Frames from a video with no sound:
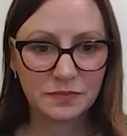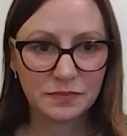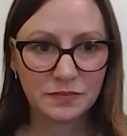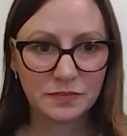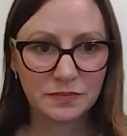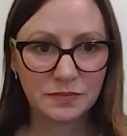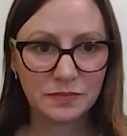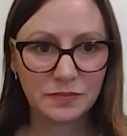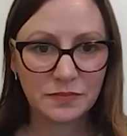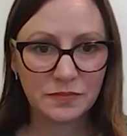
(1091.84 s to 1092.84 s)

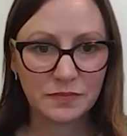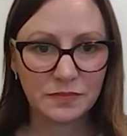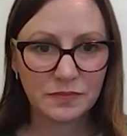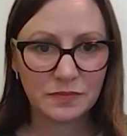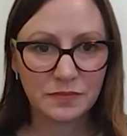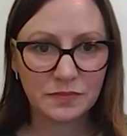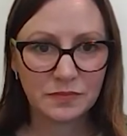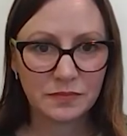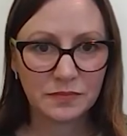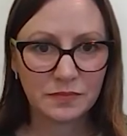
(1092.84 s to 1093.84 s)

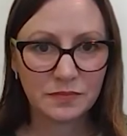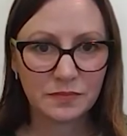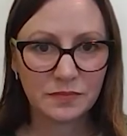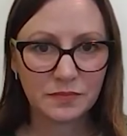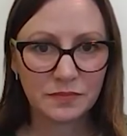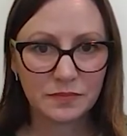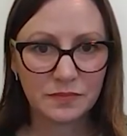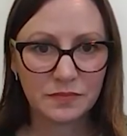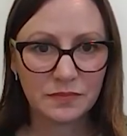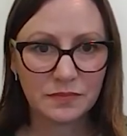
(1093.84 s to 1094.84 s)

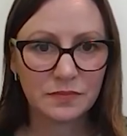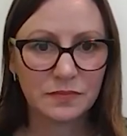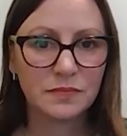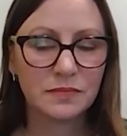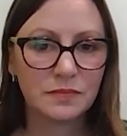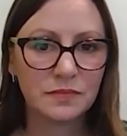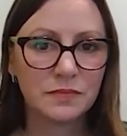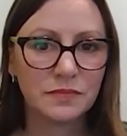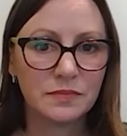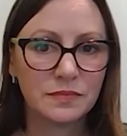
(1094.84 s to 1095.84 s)

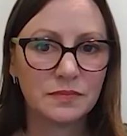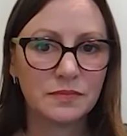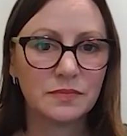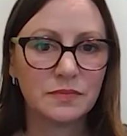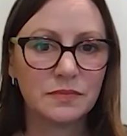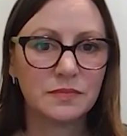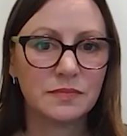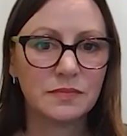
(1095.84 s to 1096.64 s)
[no speech]